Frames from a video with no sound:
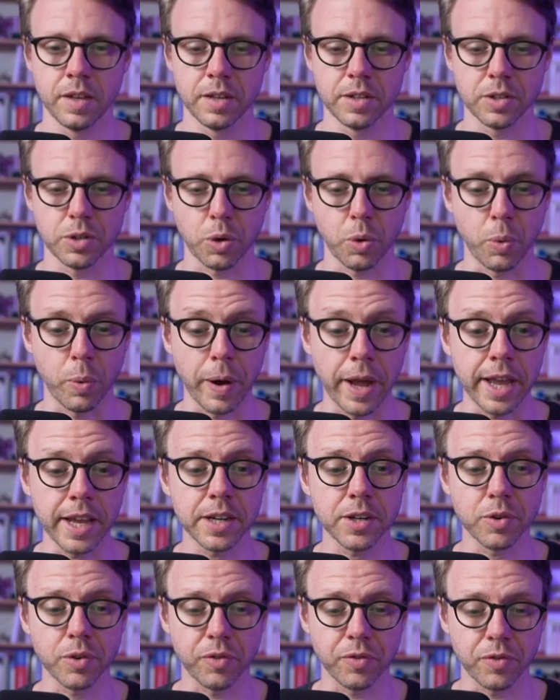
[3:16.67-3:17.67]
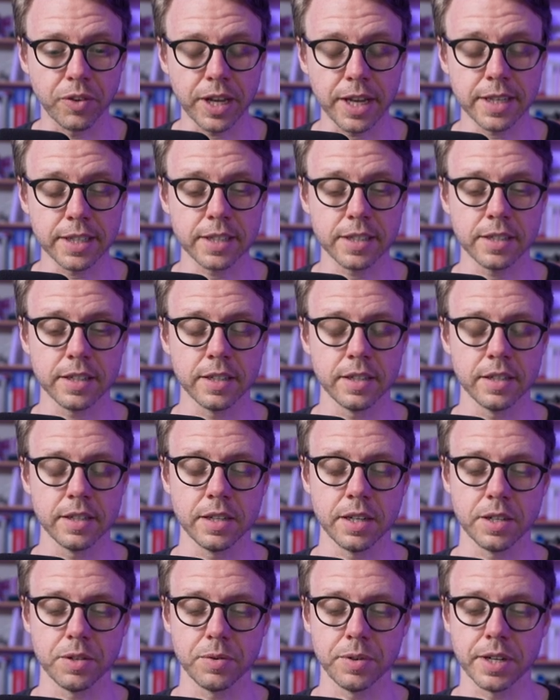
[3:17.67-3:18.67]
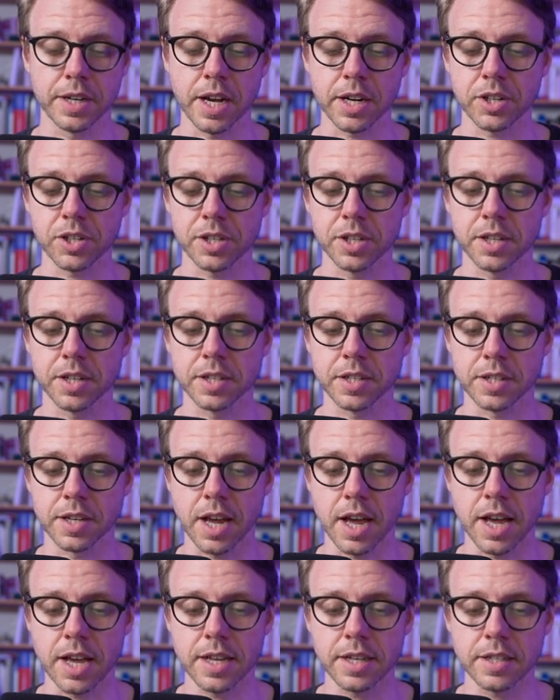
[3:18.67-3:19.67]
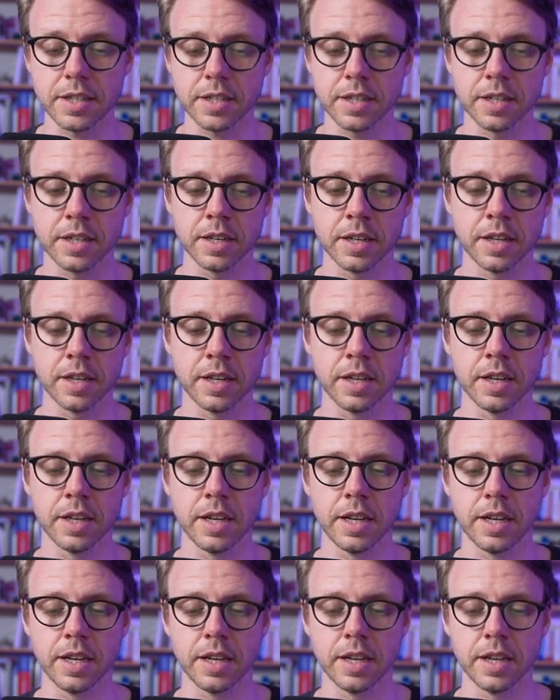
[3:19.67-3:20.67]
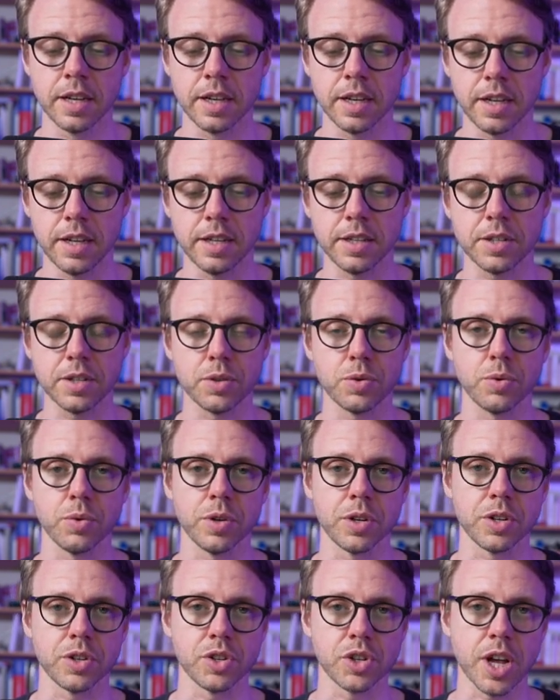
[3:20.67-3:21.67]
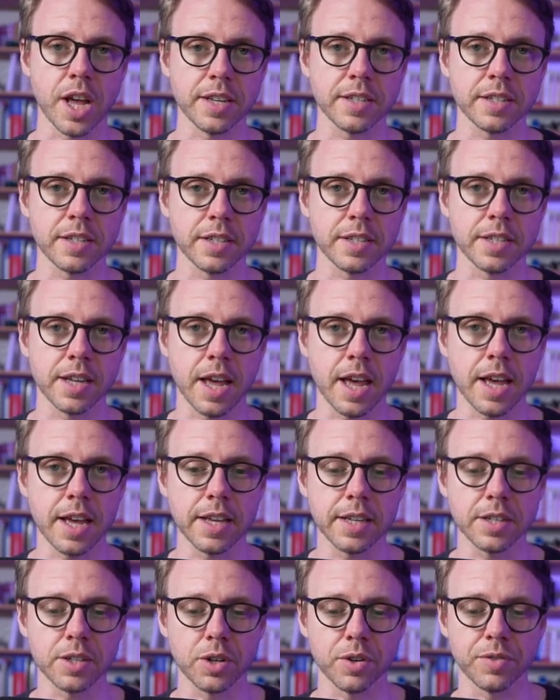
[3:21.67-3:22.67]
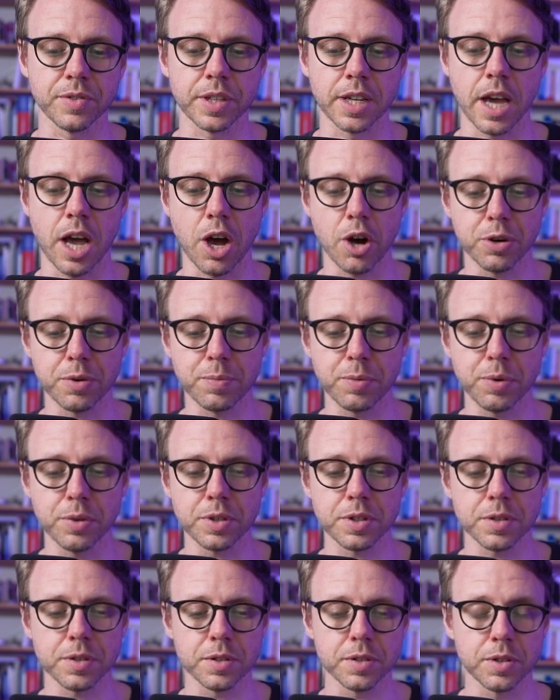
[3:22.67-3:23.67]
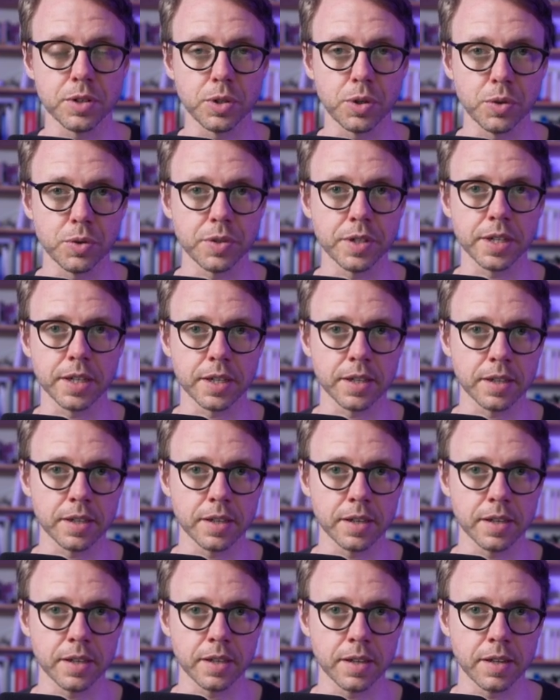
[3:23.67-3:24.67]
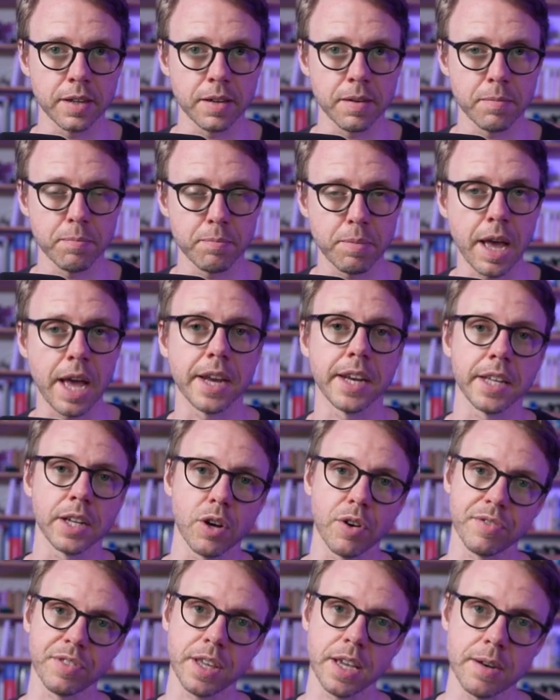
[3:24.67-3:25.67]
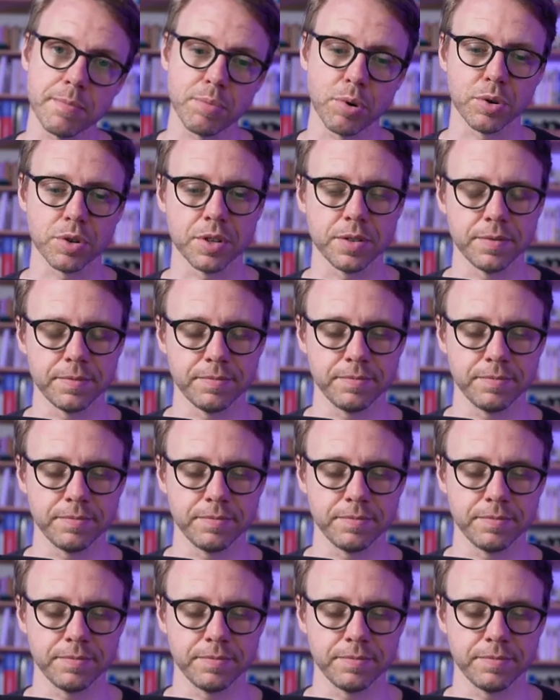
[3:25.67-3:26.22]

So way to fix this reduction in size is to adjust the size of the output using padding of the input.